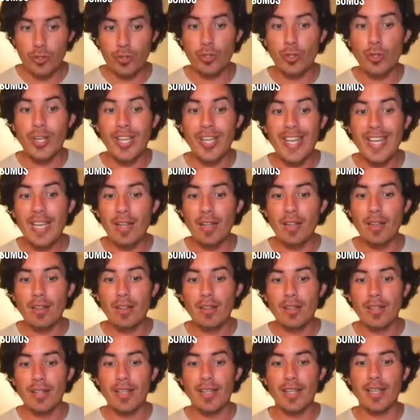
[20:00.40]
to
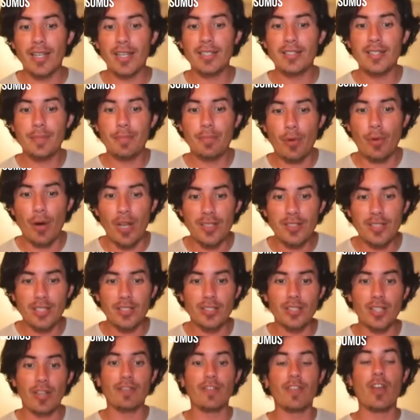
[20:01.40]
heal is the
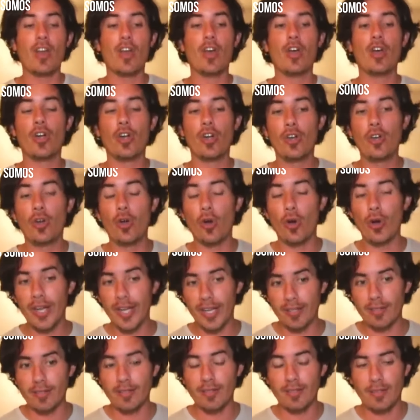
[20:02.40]
process of
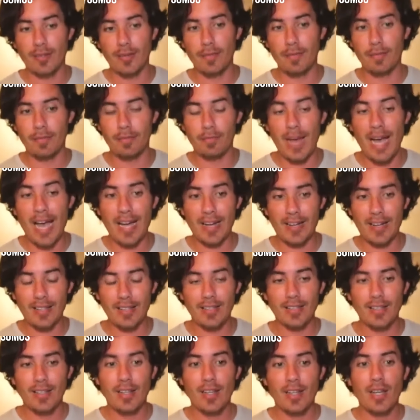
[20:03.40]
going
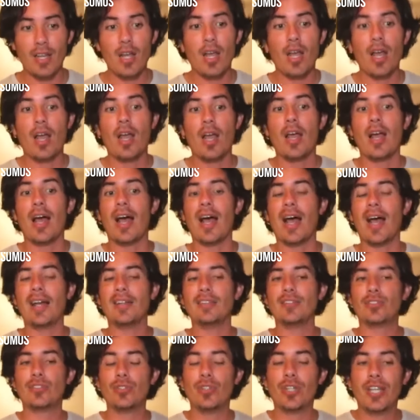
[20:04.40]
back
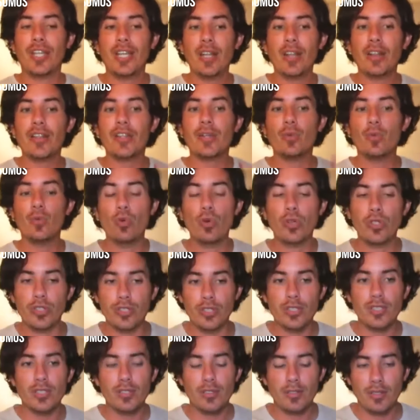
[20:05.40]
and to heal the
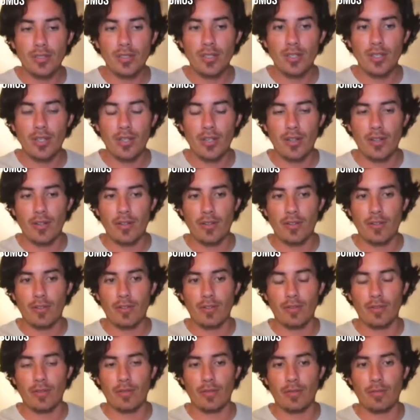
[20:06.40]
wound,
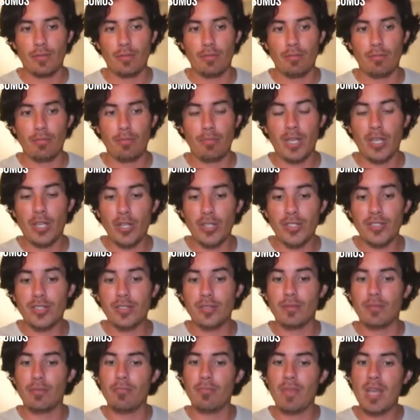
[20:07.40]

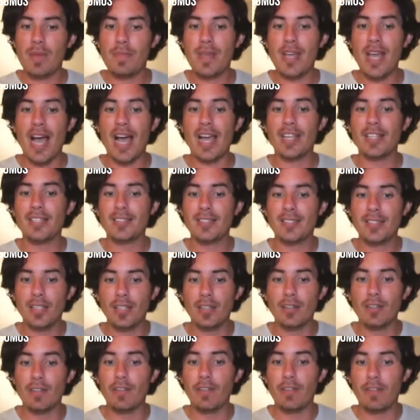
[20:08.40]
because maybe I
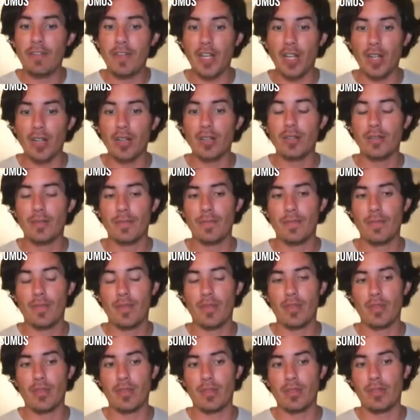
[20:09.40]
still feel
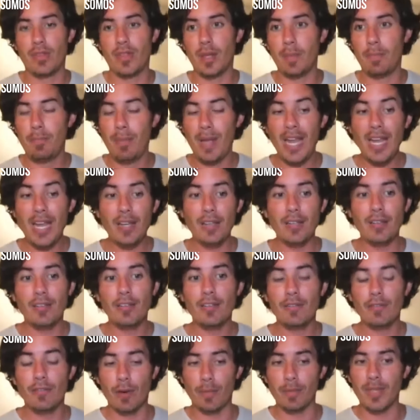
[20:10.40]
the
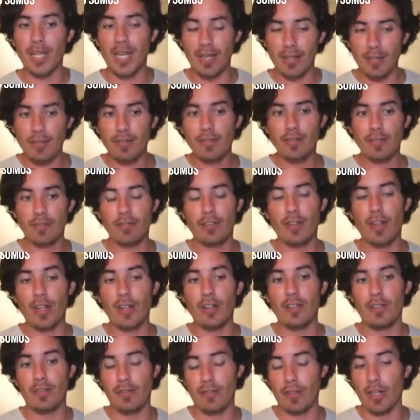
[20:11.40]
pain from that
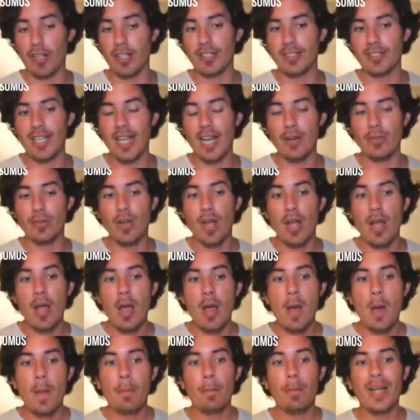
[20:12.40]
falling down,
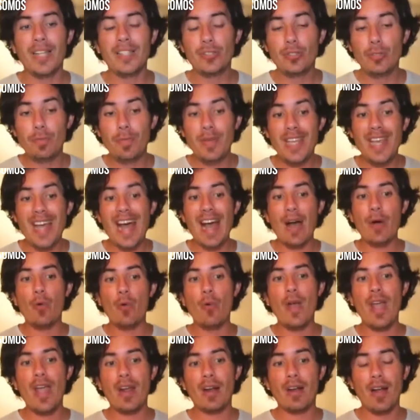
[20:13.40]
but to be
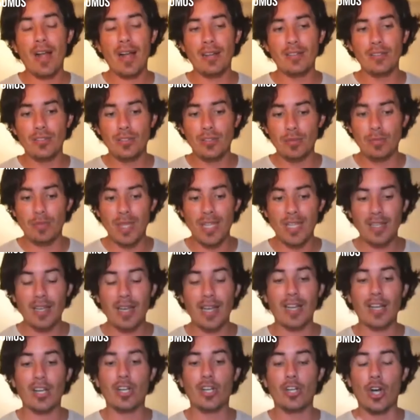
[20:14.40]
aware and to make
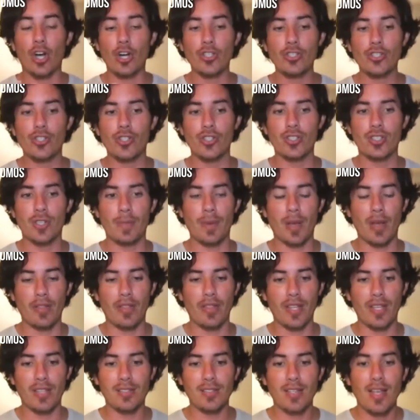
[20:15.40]
conscious
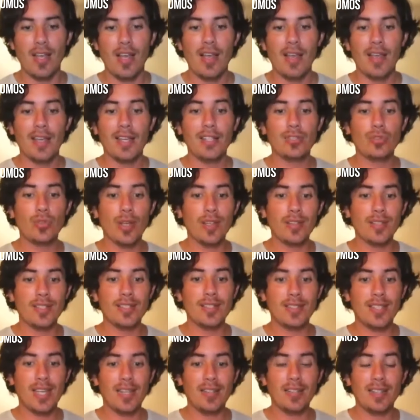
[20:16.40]
about this is to
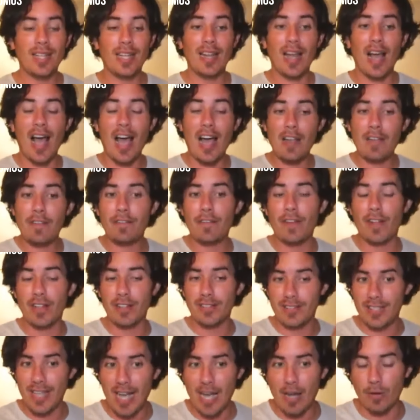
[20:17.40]
understand that I
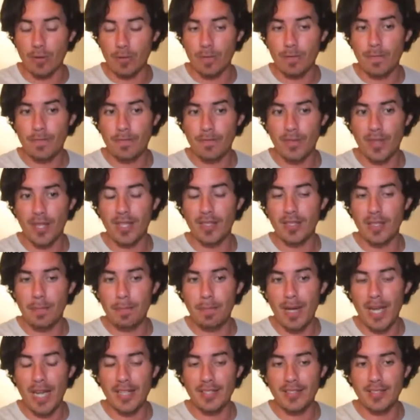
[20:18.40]
fell down in the
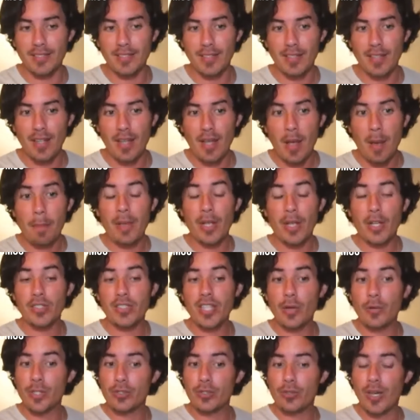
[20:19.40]
past because
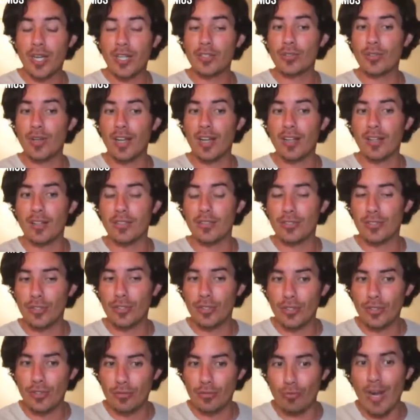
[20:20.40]
I was trying to
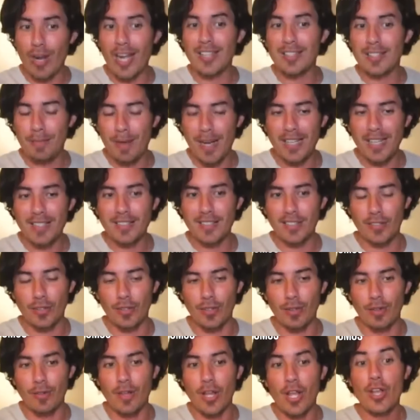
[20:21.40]
ride the
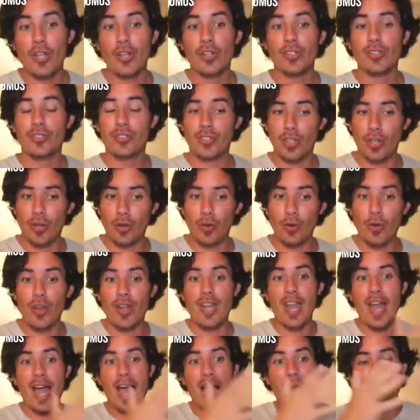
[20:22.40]
bicycle. So
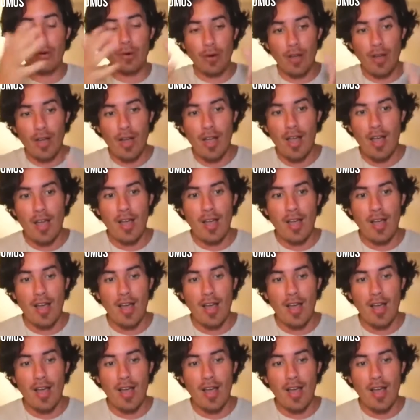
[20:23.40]
now